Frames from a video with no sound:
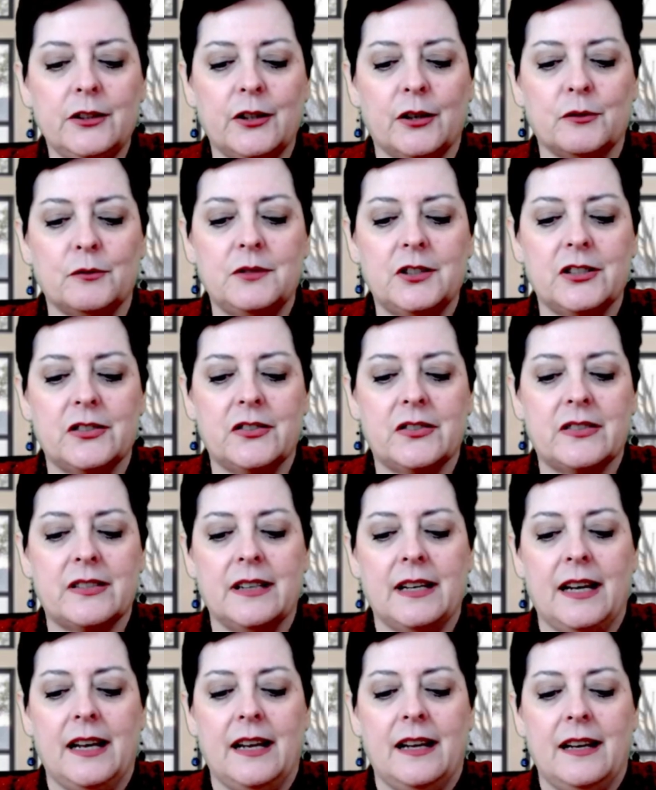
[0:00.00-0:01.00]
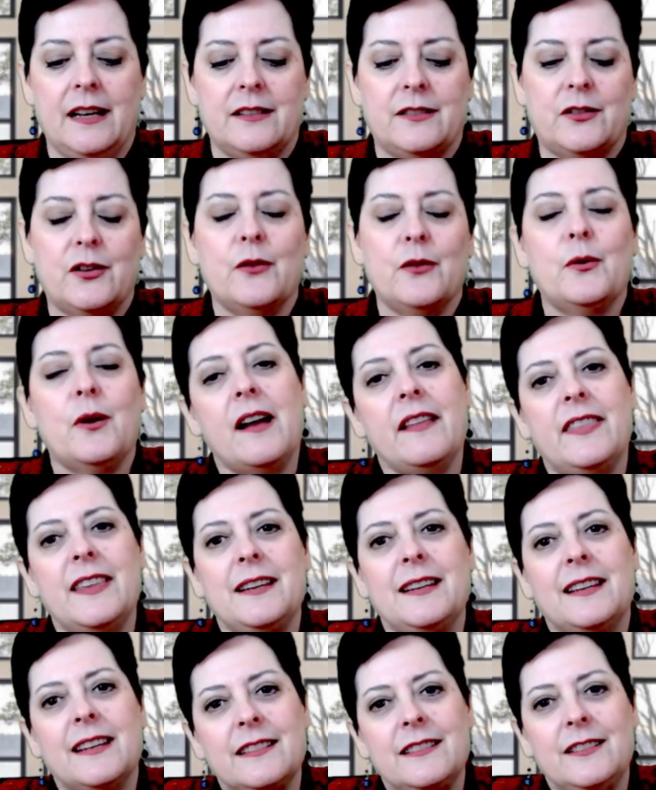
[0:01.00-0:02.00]
just... So I
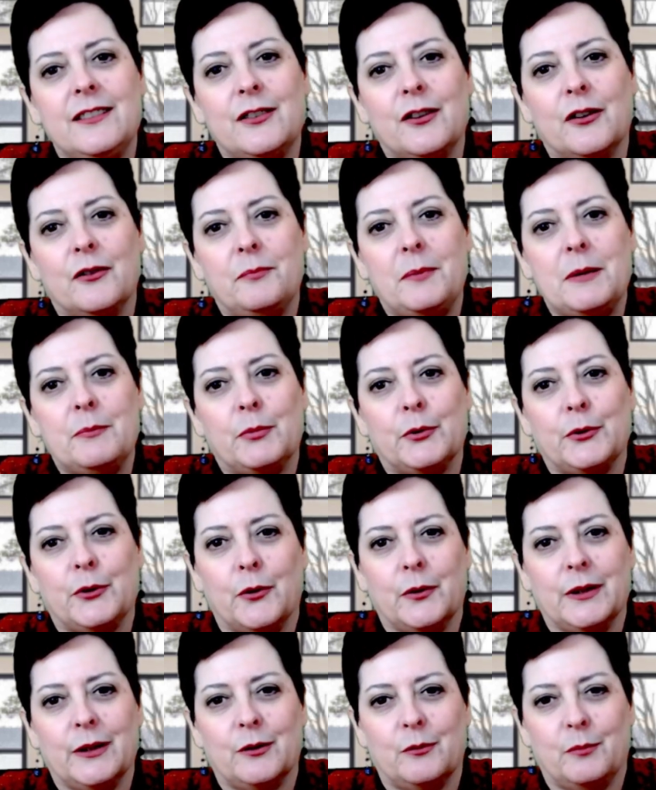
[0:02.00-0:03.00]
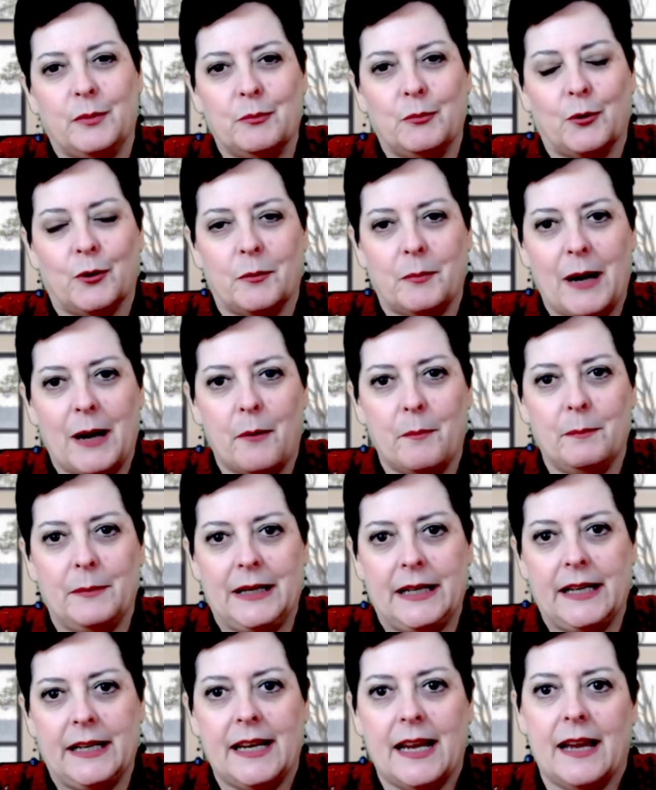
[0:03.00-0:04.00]
think, if people know a little bit more about
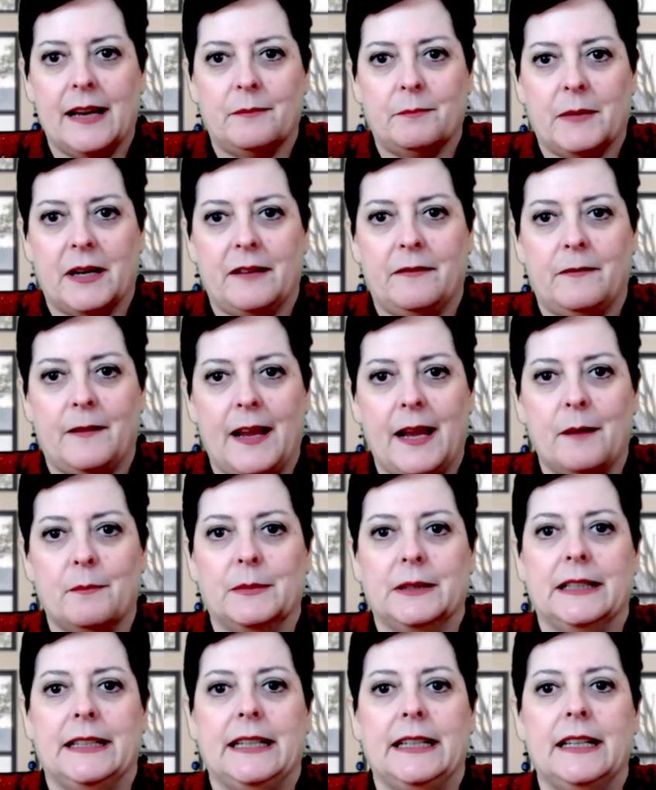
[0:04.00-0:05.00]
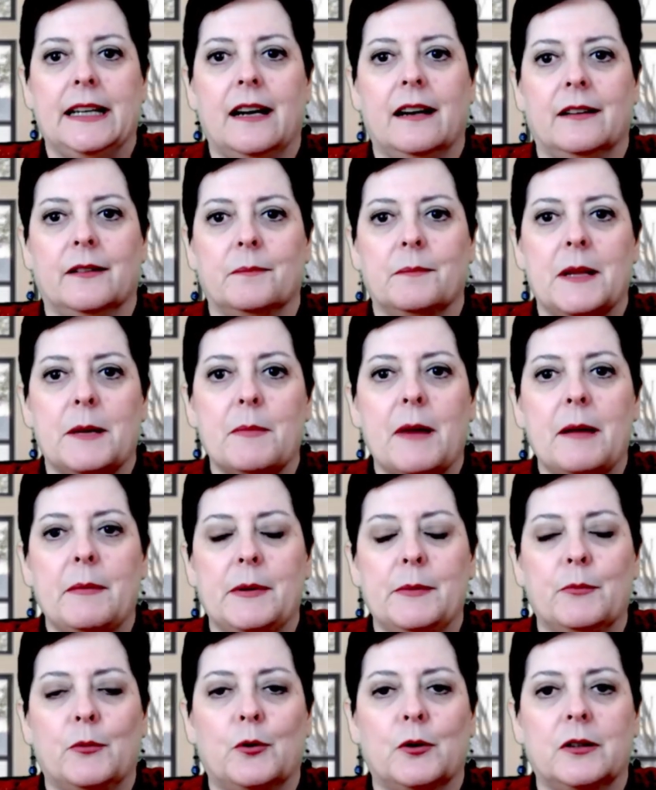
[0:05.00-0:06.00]
me and my family, they might
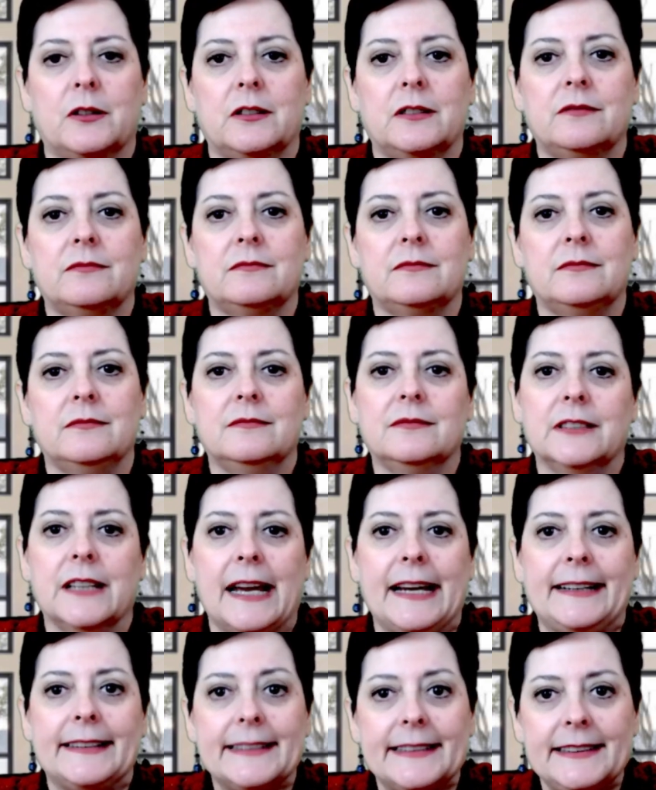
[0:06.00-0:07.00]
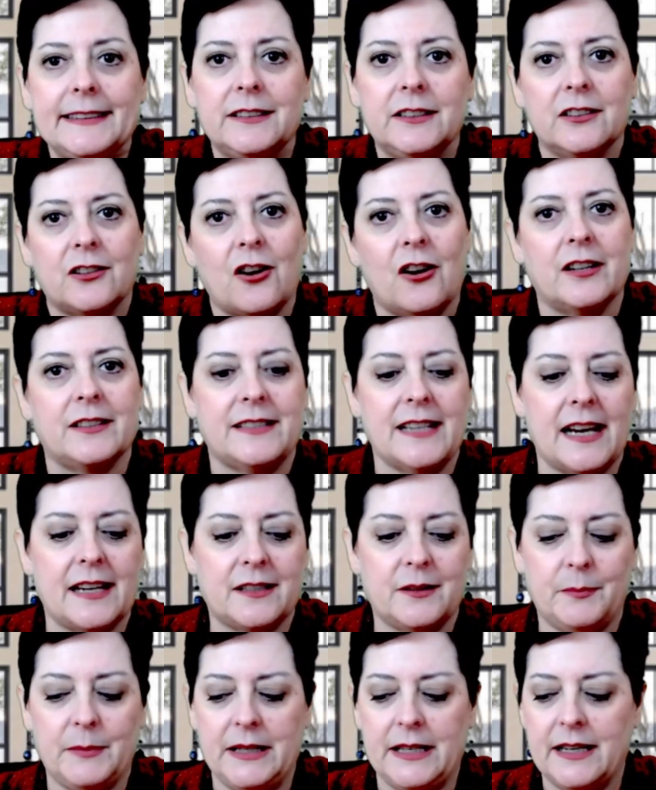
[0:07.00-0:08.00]
be more likely to
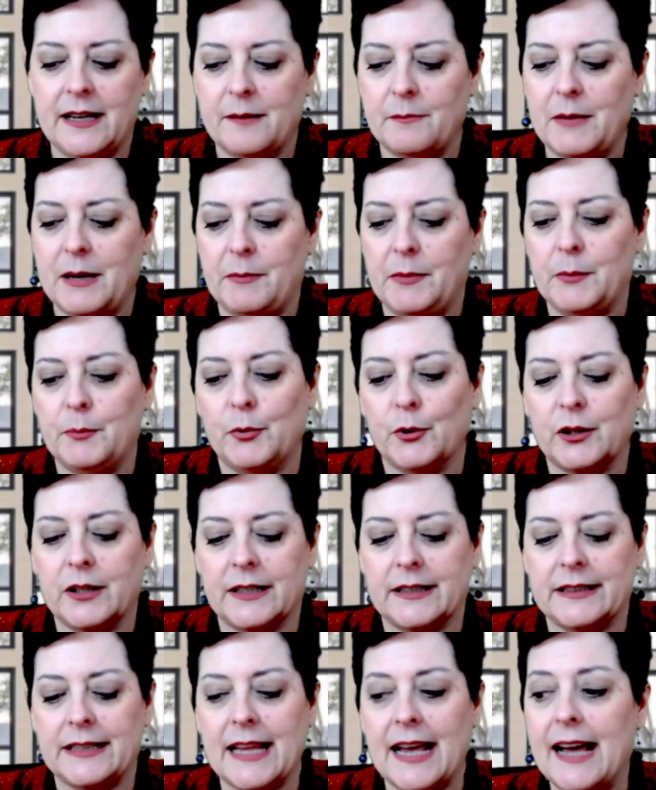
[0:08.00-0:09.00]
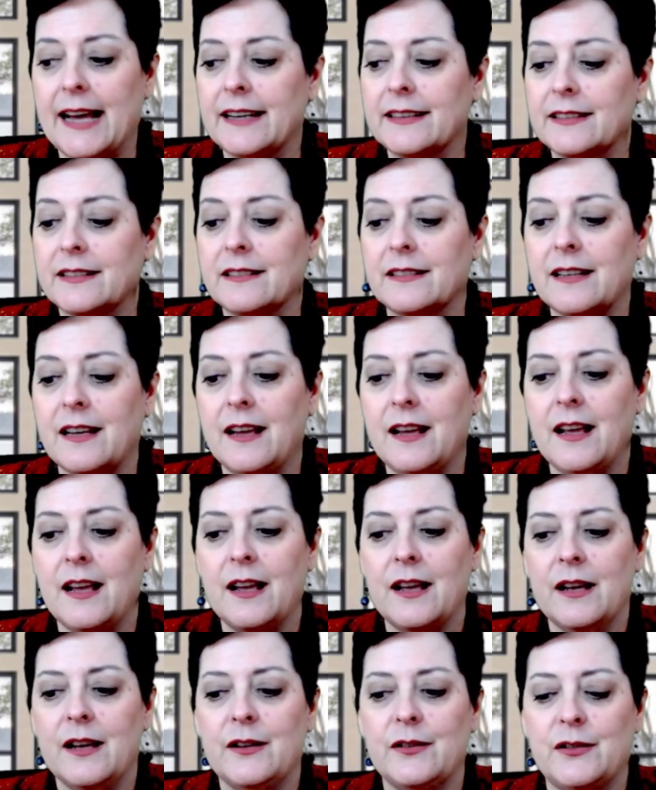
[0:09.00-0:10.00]
contact me and maybe book a class.
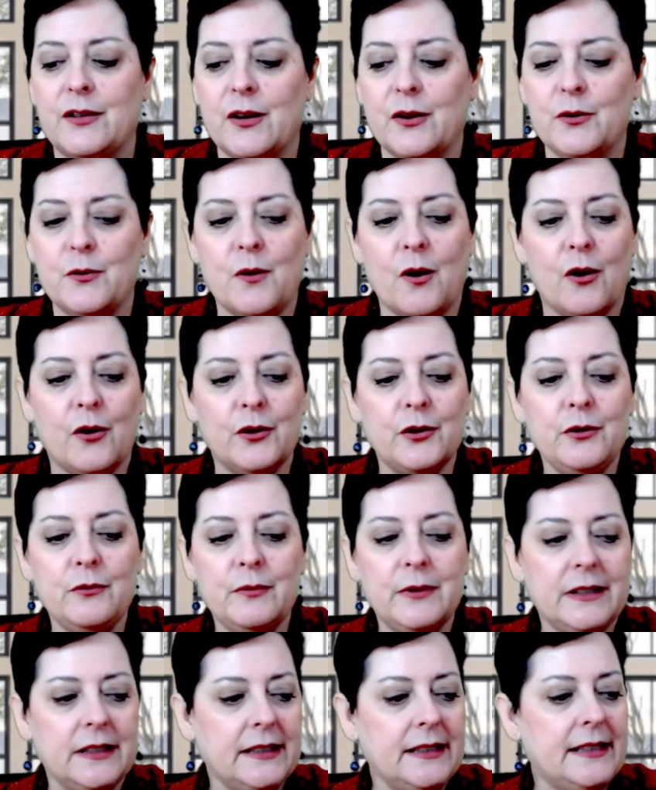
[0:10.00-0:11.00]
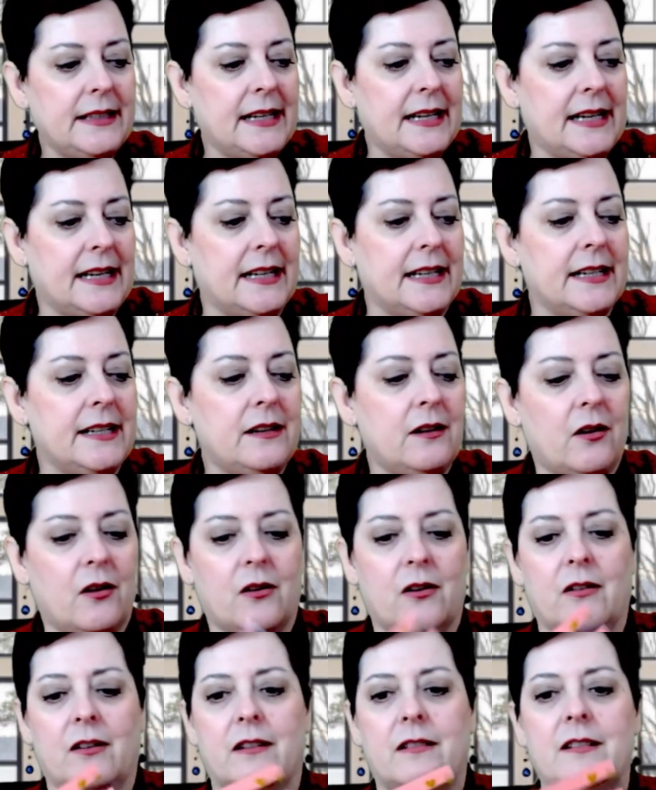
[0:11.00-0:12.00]
So all you really need
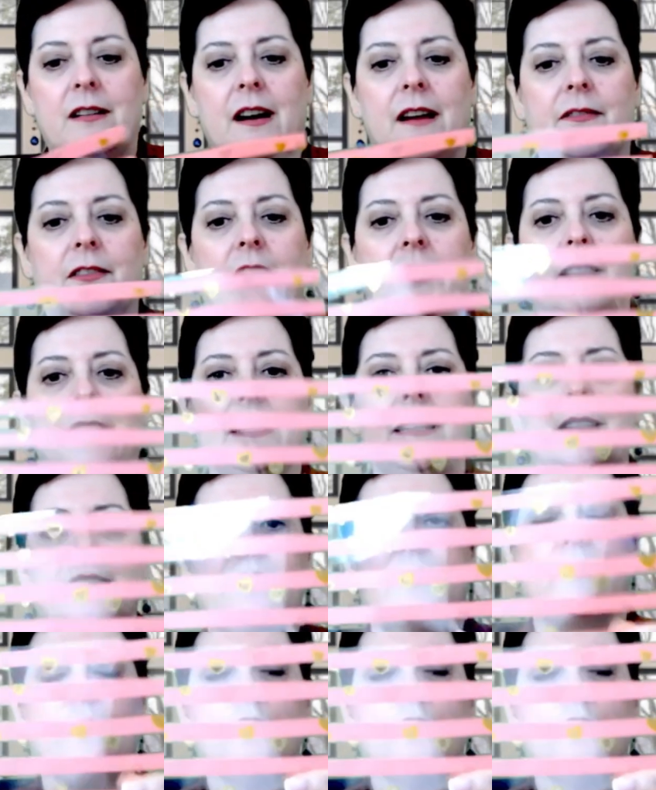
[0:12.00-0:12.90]
are, I've got these little